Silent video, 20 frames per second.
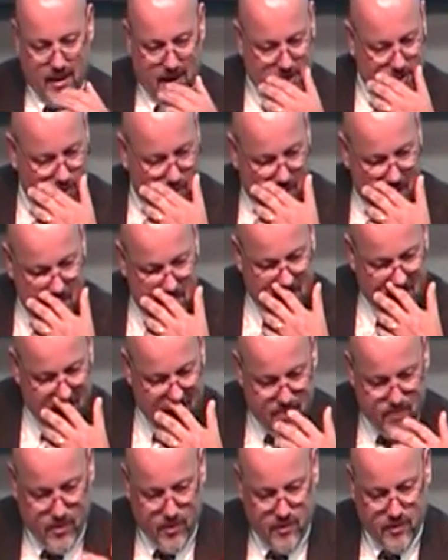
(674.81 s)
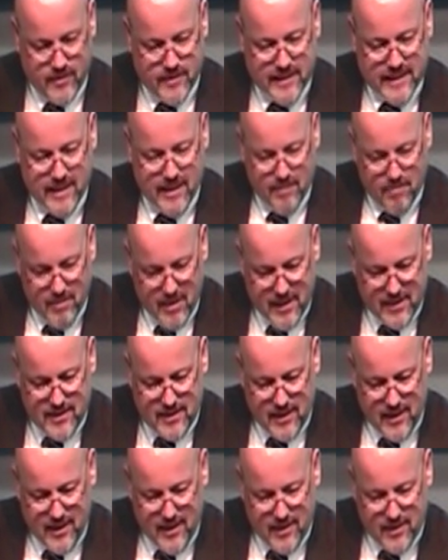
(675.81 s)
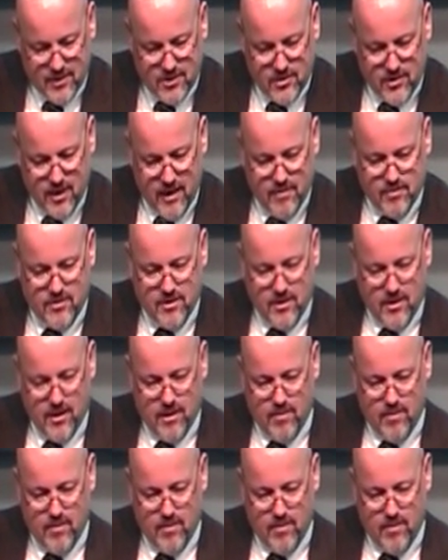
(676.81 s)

these three people mentioned in the scripture,